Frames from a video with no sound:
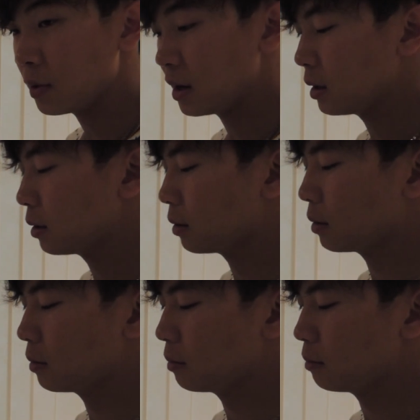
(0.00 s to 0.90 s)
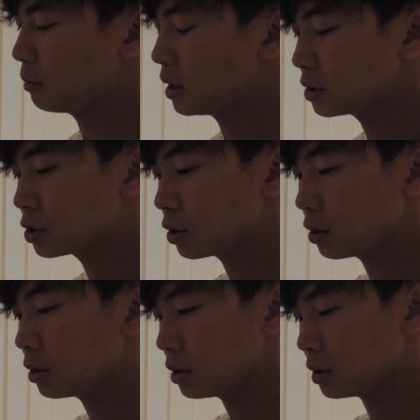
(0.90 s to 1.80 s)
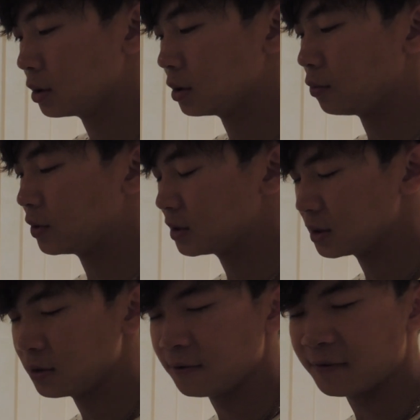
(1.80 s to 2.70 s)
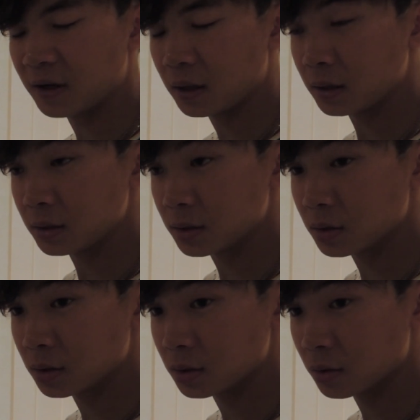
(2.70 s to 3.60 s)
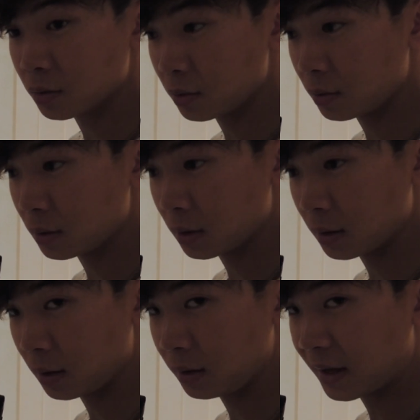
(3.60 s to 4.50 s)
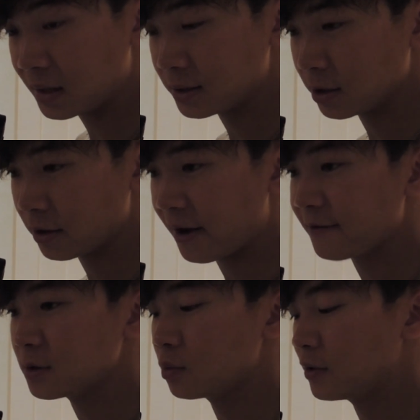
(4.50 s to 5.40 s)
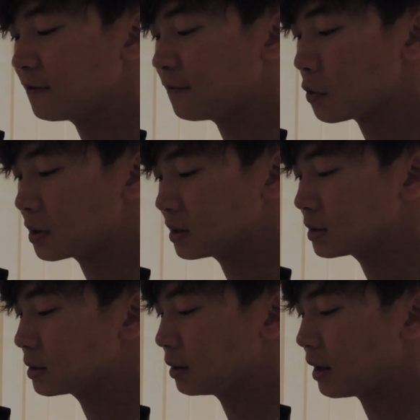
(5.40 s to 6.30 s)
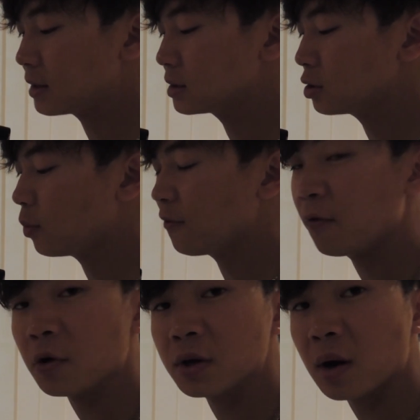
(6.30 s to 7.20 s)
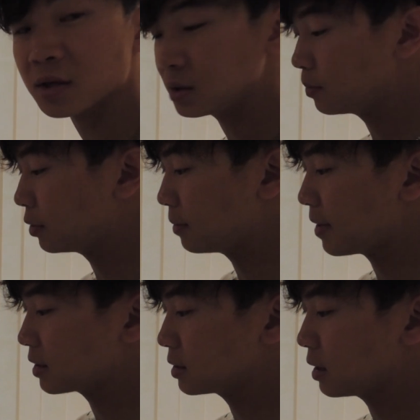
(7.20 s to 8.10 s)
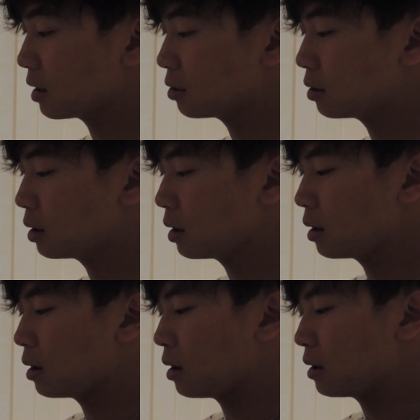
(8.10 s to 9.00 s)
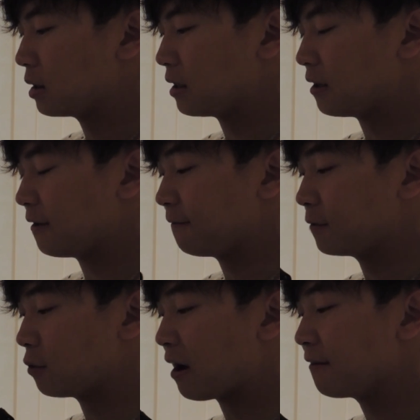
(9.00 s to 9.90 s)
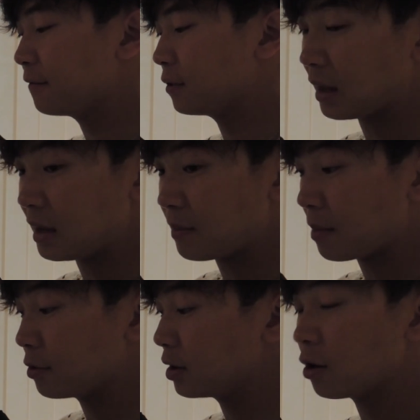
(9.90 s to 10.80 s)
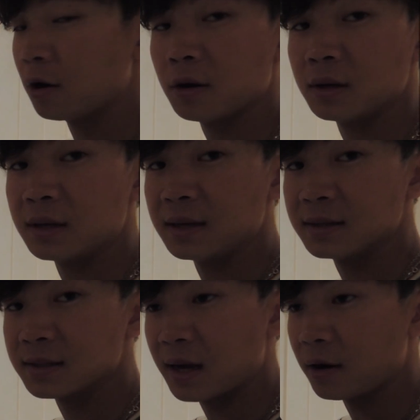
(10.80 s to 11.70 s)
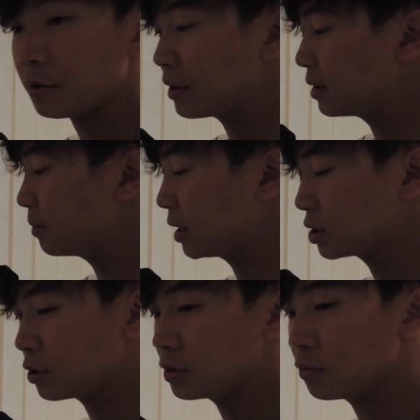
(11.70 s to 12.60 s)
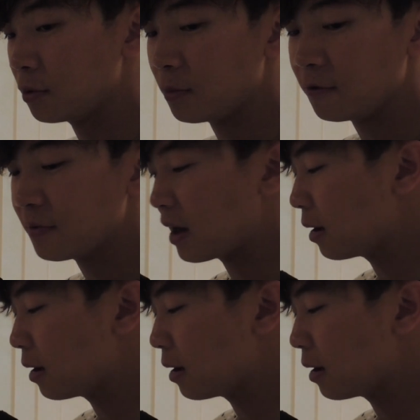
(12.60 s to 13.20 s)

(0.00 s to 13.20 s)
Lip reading: way, make sure once you've unscrewed the lens, you're going to have to refocus the lens. So before you actually put it back together, if you have a memory card inside already, make sure you remove